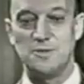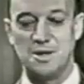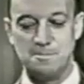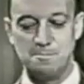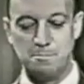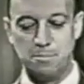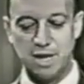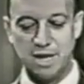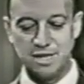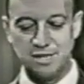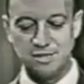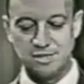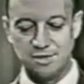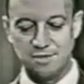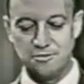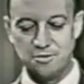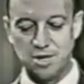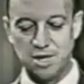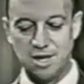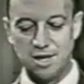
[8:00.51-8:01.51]

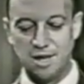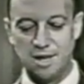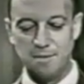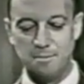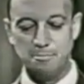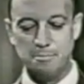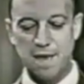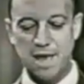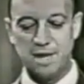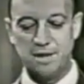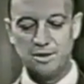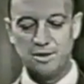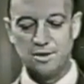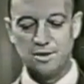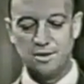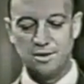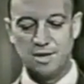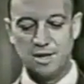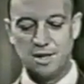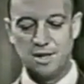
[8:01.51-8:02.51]
emblazonry,
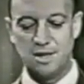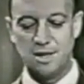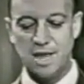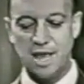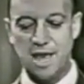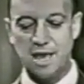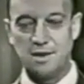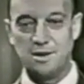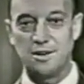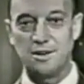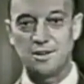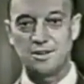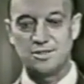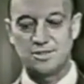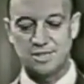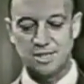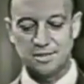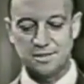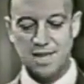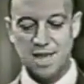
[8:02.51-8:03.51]
bannered, anarch,
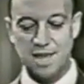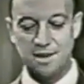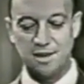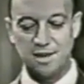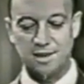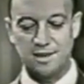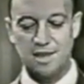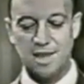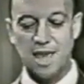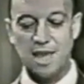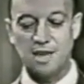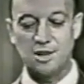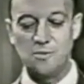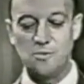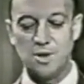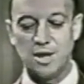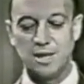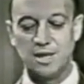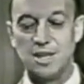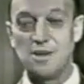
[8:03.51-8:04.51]
satanic,
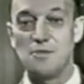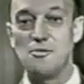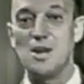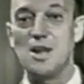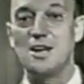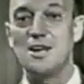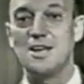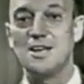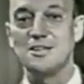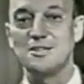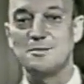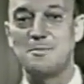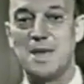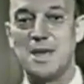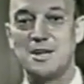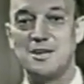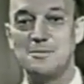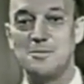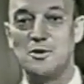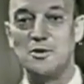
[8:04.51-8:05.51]
echoing, irradiant,
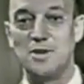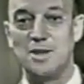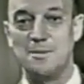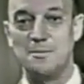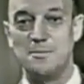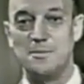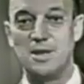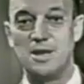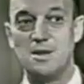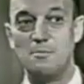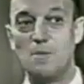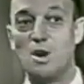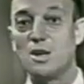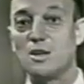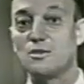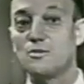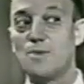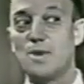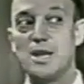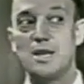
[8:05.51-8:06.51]
pandemonium.
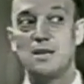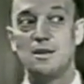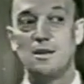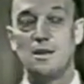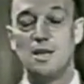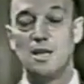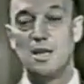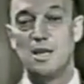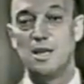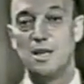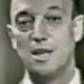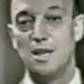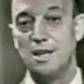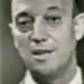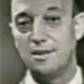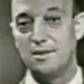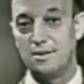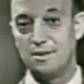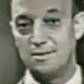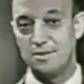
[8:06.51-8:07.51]
Mark Twain
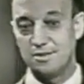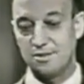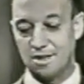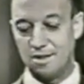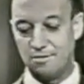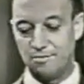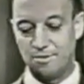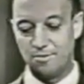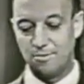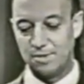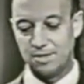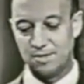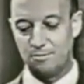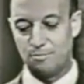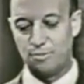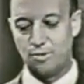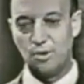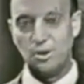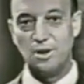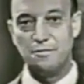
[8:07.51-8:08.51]
in this country was a
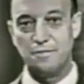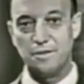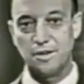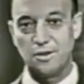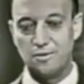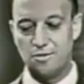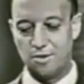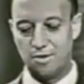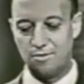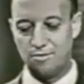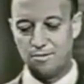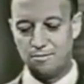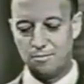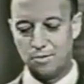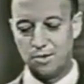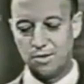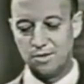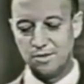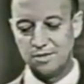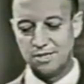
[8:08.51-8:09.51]
prolific coiner of
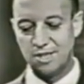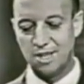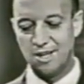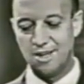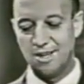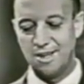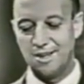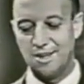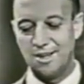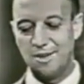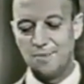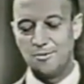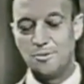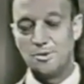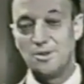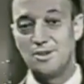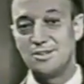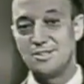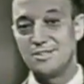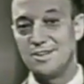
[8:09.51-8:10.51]
words. A
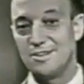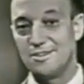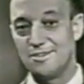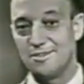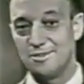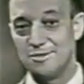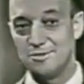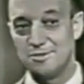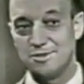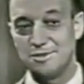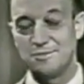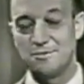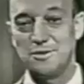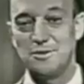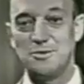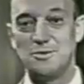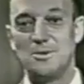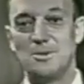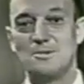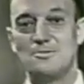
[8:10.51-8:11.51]
word those of
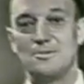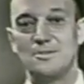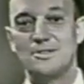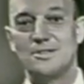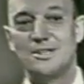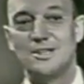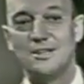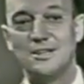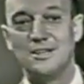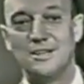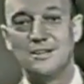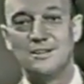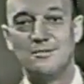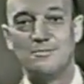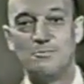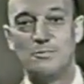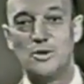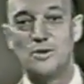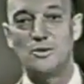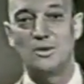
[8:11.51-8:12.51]
you interested in
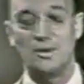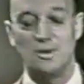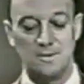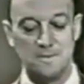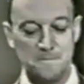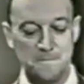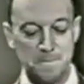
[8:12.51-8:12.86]
poker